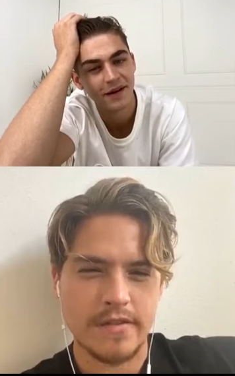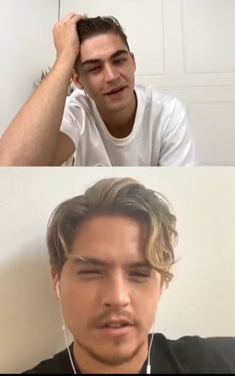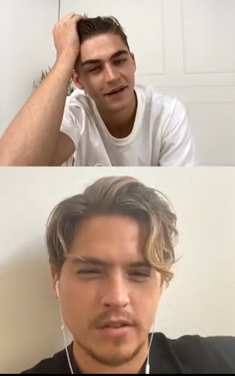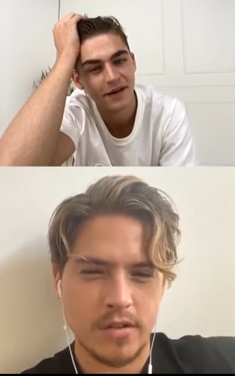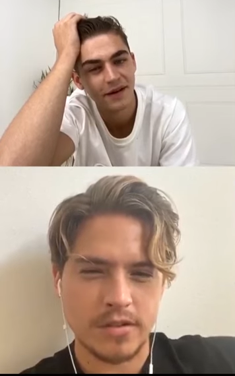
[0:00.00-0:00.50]

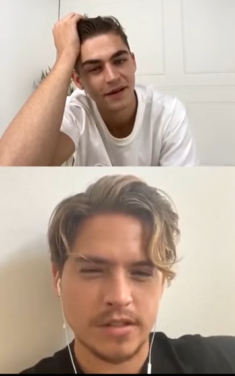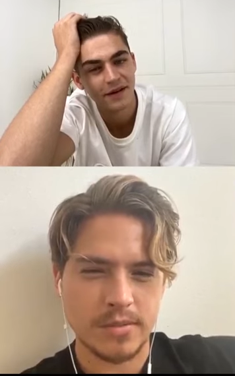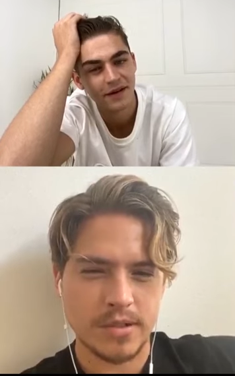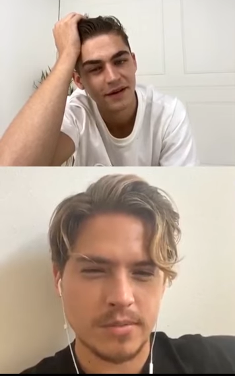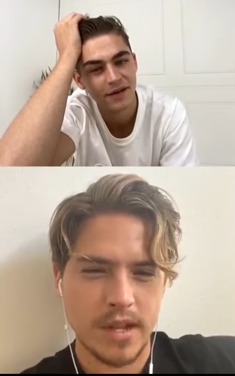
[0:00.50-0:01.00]
Speaker 1: Hardin's
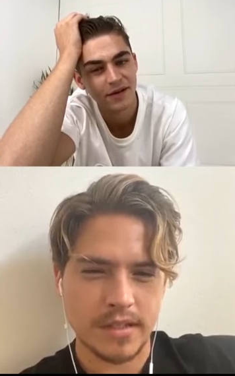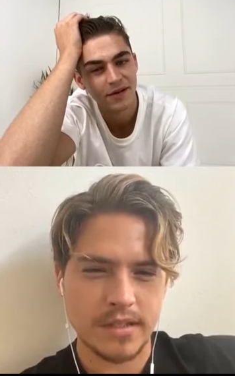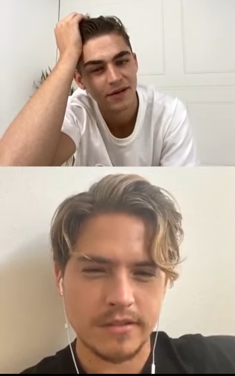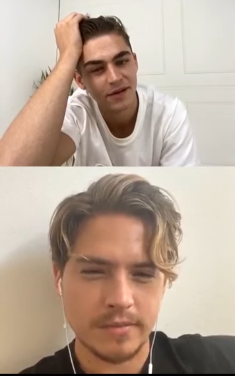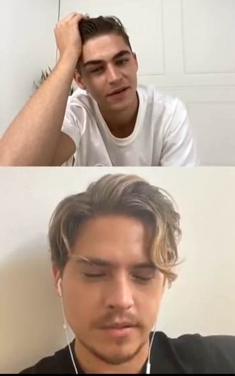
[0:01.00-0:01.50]
perspective,
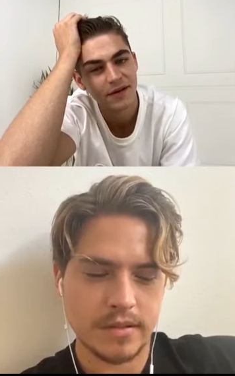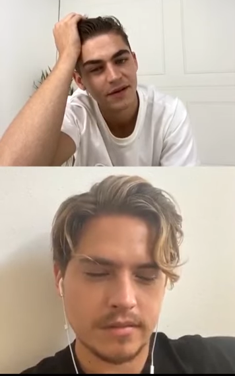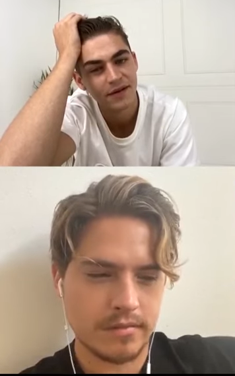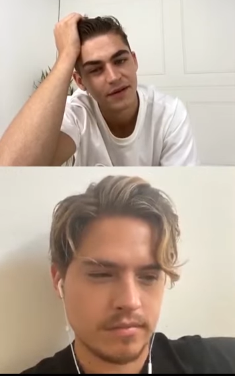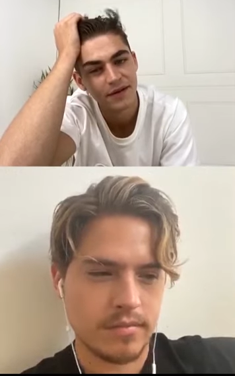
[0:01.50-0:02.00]
but
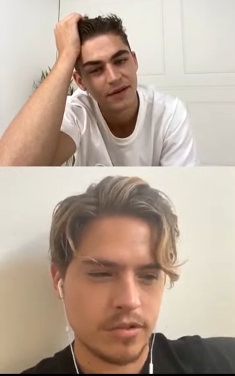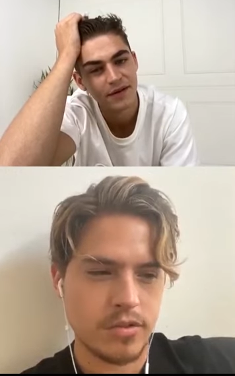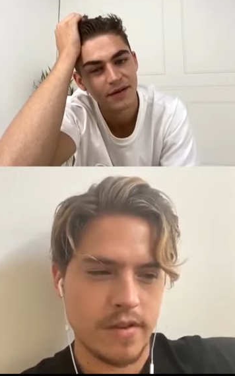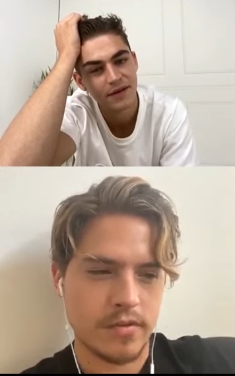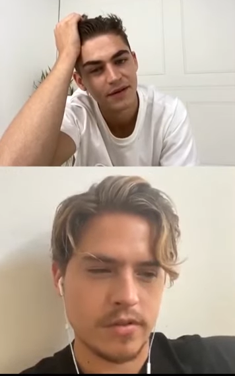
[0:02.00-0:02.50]

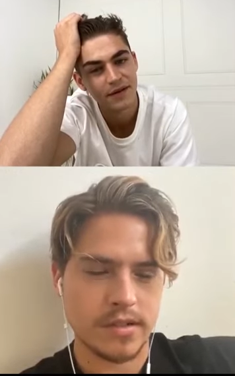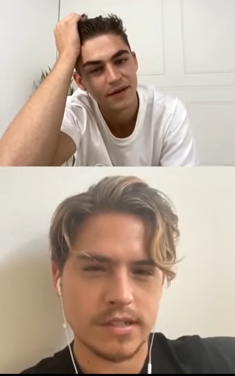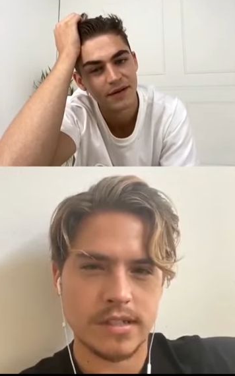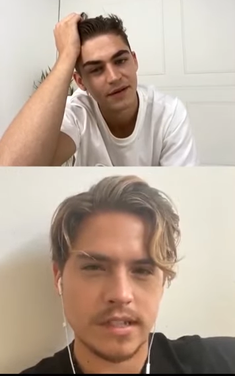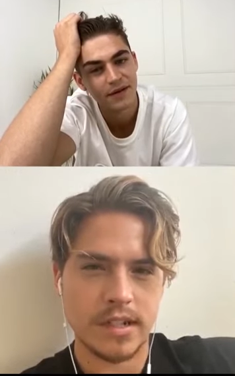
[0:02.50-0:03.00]
Trevor is, you
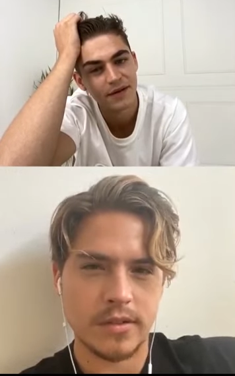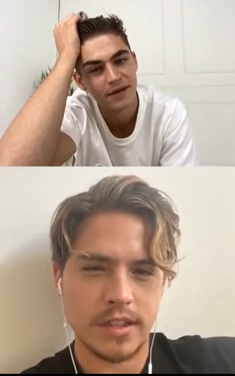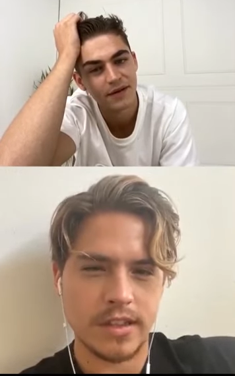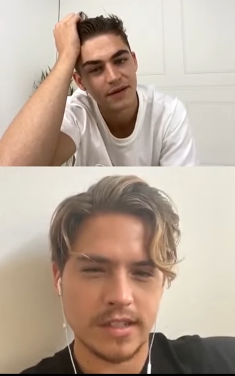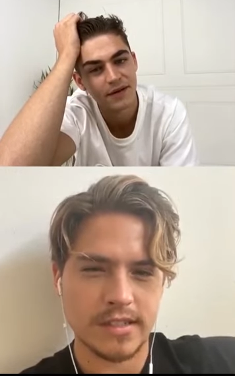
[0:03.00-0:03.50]
know, he
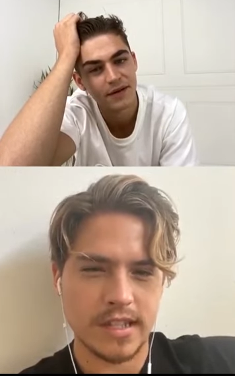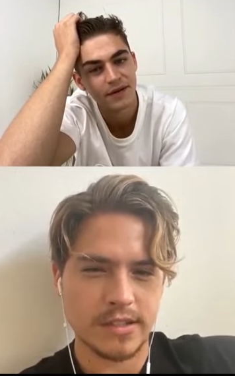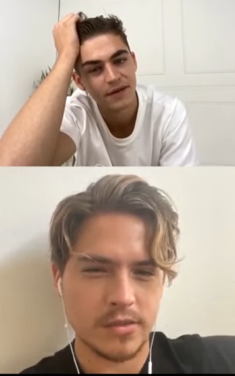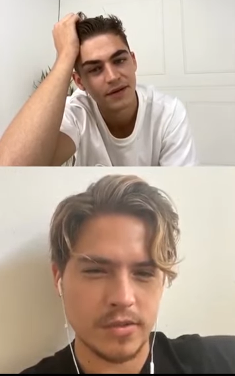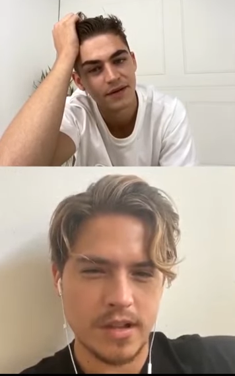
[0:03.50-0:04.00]
thinks things through a
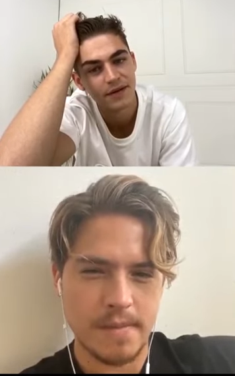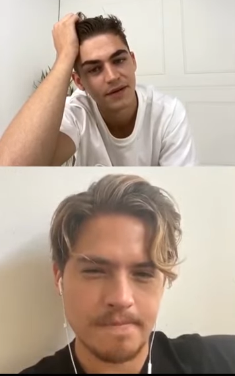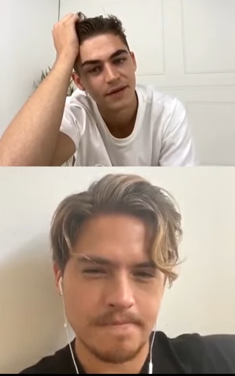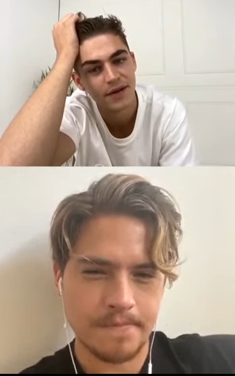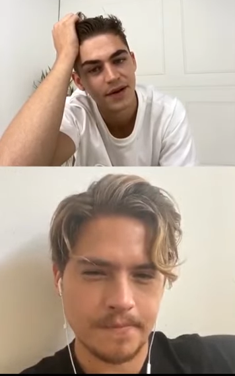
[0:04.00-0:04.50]
lot.
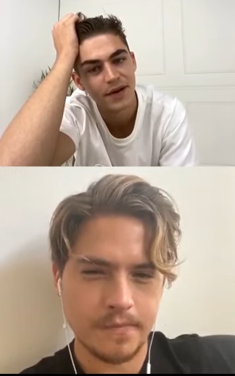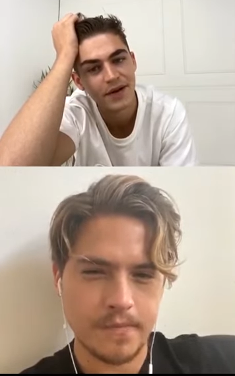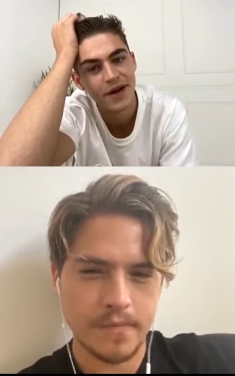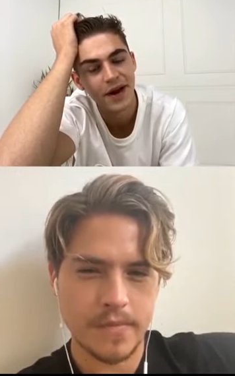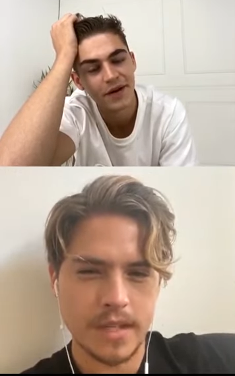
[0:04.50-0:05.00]
Speaker 2: Yeah,
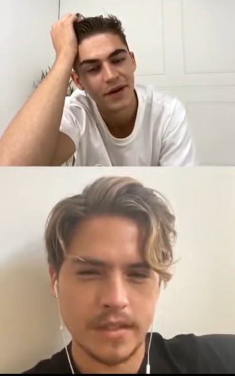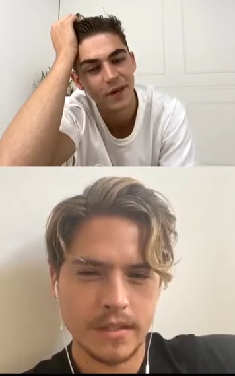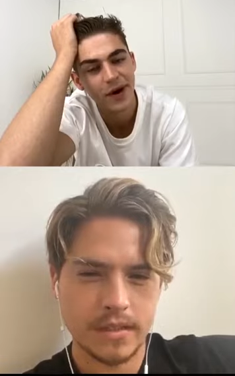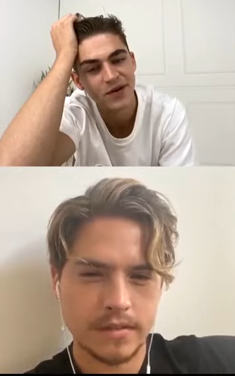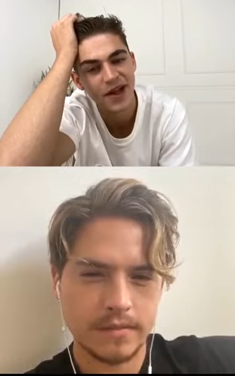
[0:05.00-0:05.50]
no, well
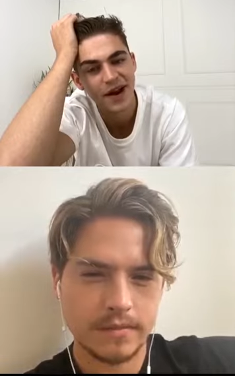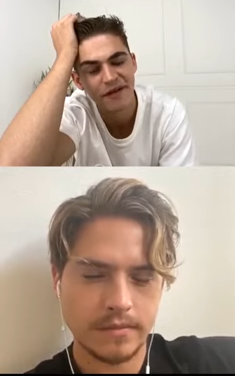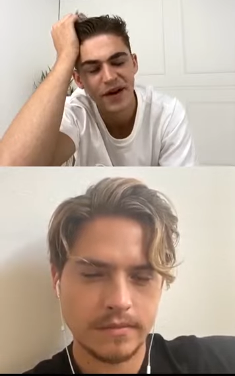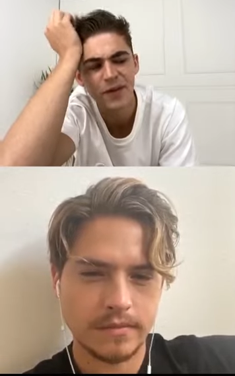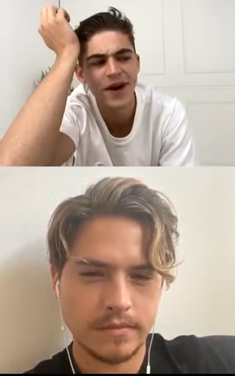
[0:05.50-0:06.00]
said. I think
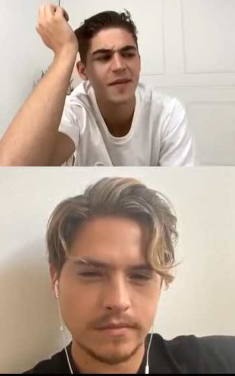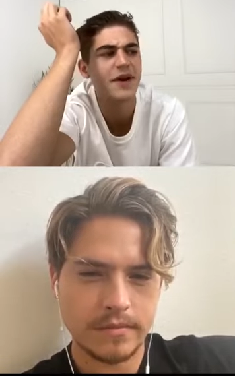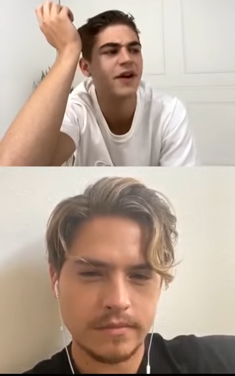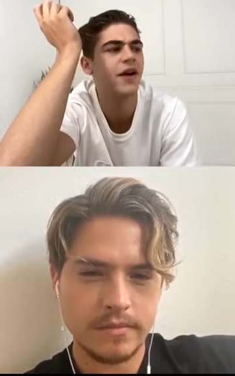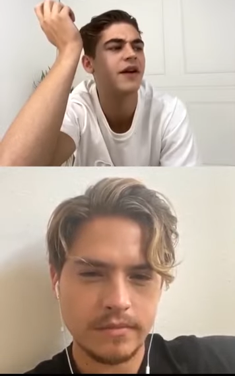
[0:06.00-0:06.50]
when I'm in
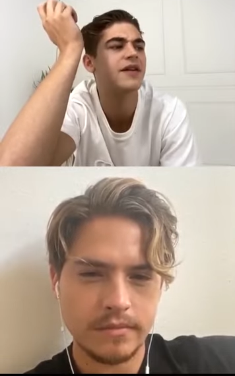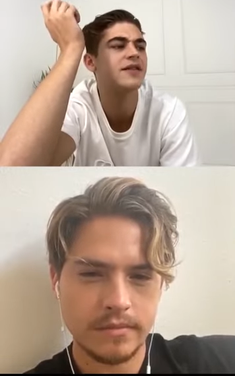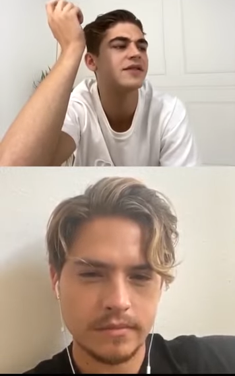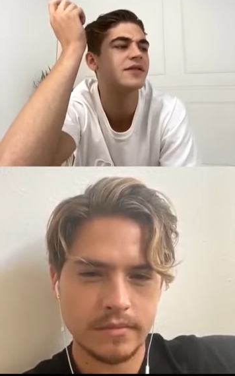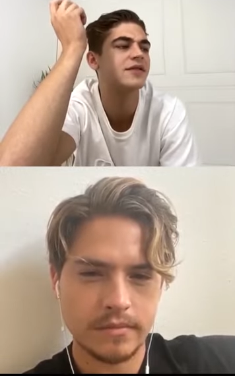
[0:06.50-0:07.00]

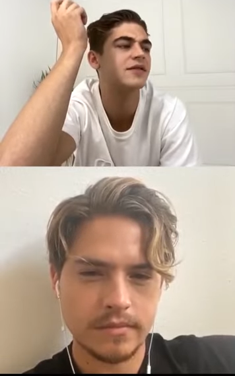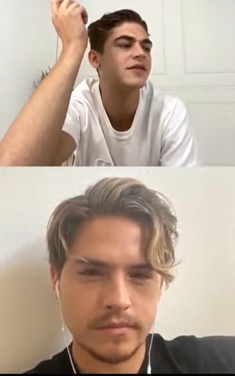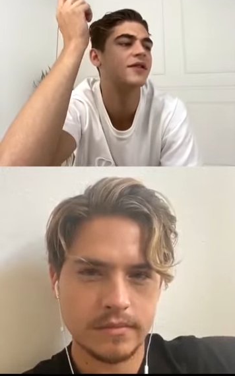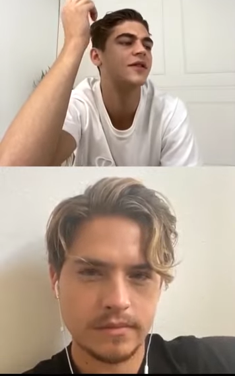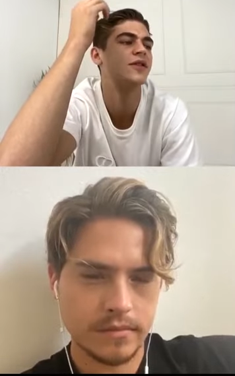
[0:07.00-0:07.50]
Hardin's,
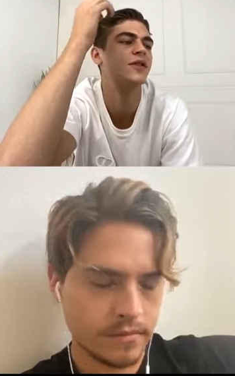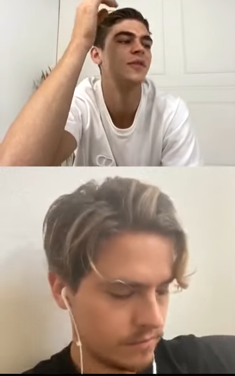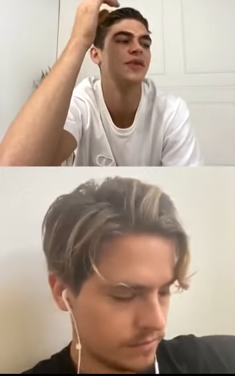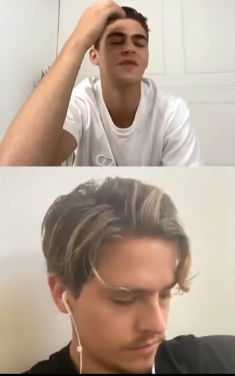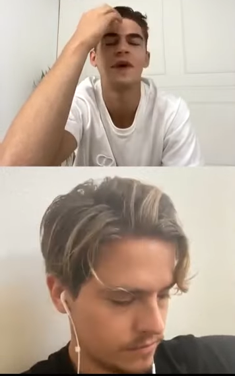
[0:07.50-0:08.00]
you know,
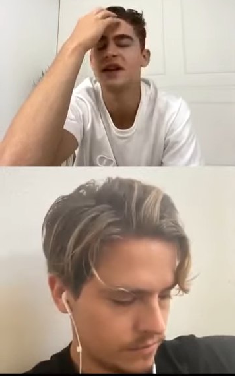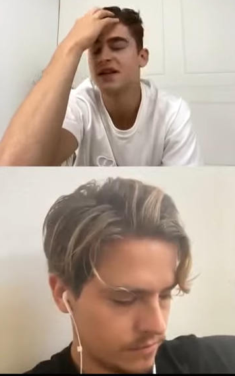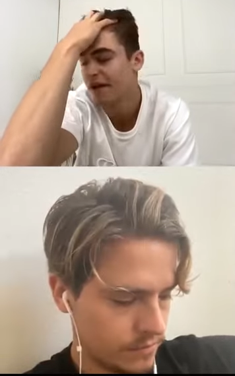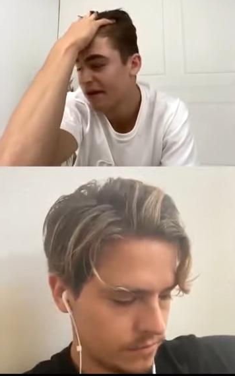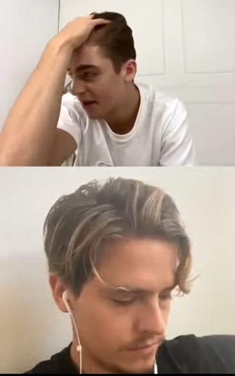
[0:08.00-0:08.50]
perspective, I
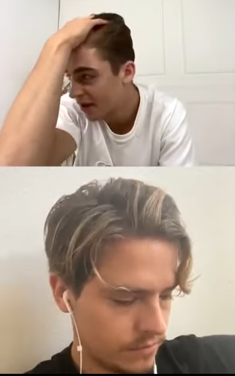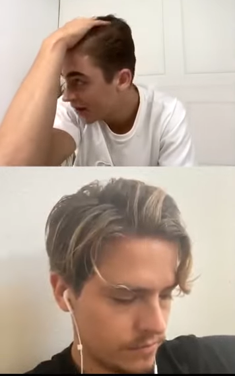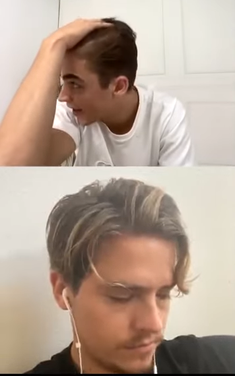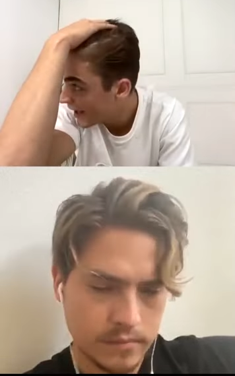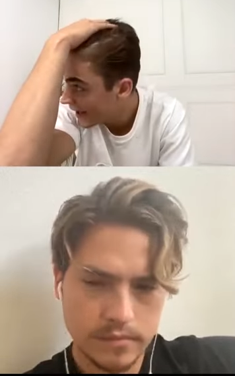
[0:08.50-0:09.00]
think on
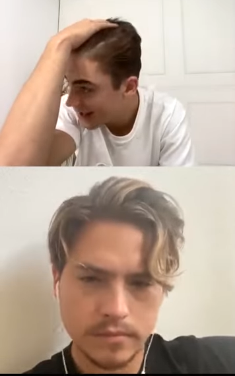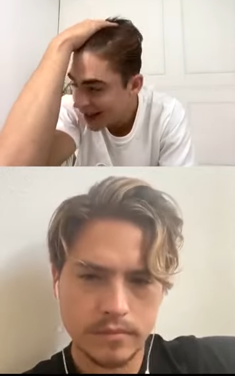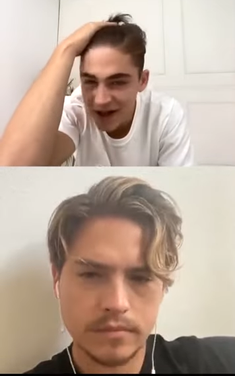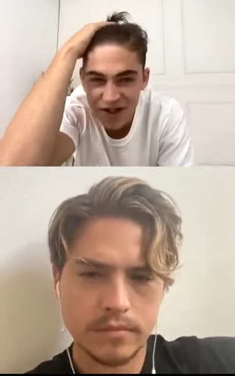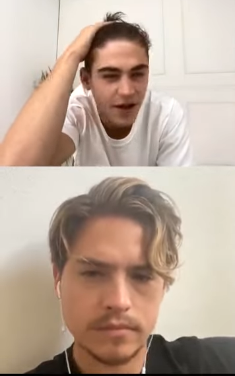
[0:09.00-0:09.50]

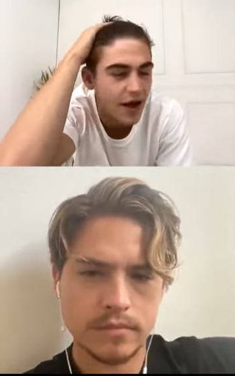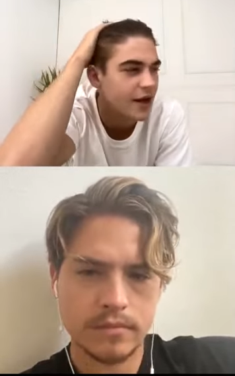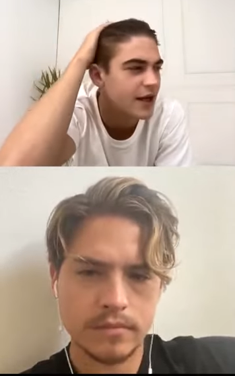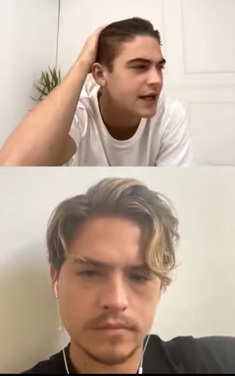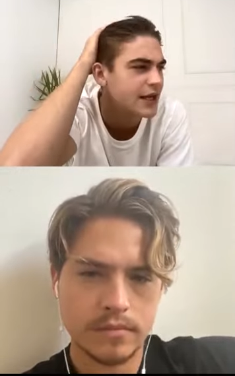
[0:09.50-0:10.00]
externally,